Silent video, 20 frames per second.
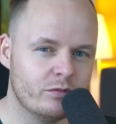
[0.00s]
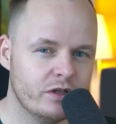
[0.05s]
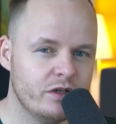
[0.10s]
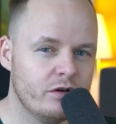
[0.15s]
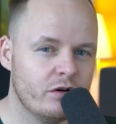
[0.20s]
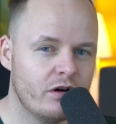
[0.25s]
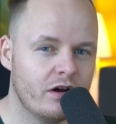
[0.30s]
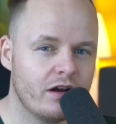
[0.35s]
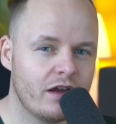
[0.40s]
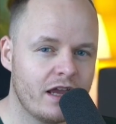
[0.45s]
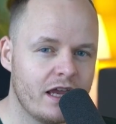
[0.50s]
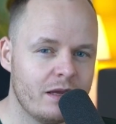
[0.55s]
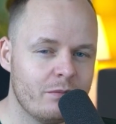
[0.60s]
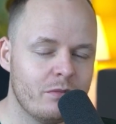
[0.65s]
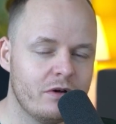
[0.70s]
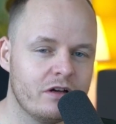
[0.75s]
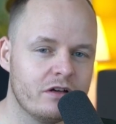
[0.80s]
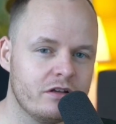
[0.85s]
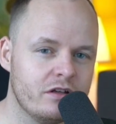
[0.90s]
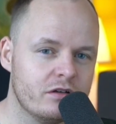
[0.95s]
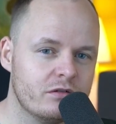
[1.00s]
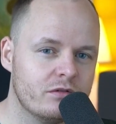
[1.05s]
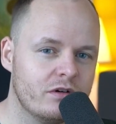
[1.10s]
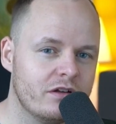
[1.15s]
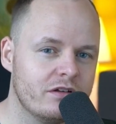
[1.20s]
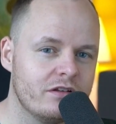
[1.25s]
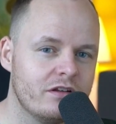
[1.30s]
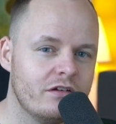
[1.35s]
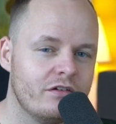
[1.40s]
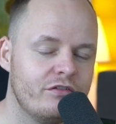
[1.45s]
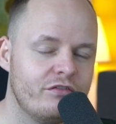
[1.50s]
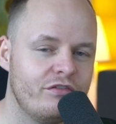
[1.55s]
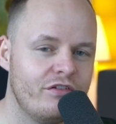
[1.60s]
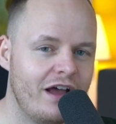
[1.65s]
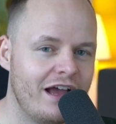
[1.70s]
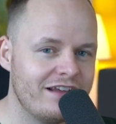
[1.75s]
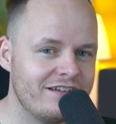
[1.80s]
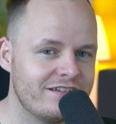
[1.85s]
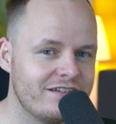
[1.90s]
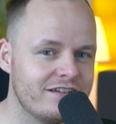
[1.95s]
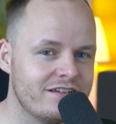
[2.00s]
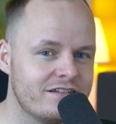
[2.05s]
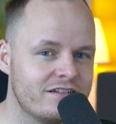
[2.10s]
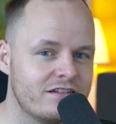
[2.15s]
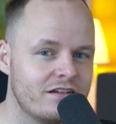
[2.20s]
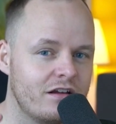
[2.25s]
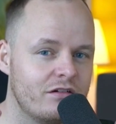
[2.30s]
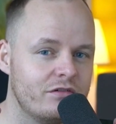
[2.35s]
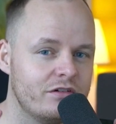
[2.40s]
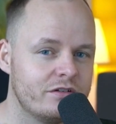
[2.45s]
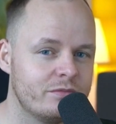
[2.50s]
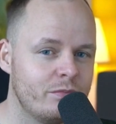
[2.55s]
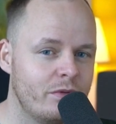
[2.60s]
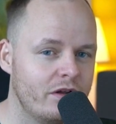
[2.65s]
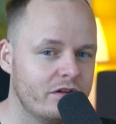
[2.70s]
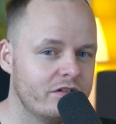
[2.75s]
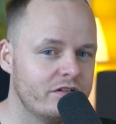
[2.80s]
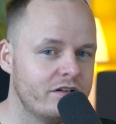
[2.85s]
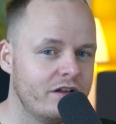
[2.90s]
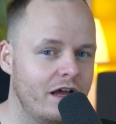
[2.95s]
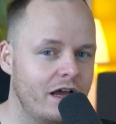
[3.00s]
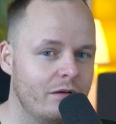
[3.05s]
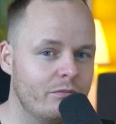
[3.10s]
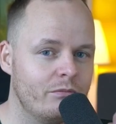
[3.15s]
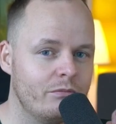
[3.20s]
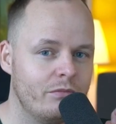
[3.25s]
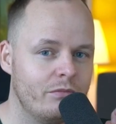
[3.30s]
when you are a gamer, you want the fastest response time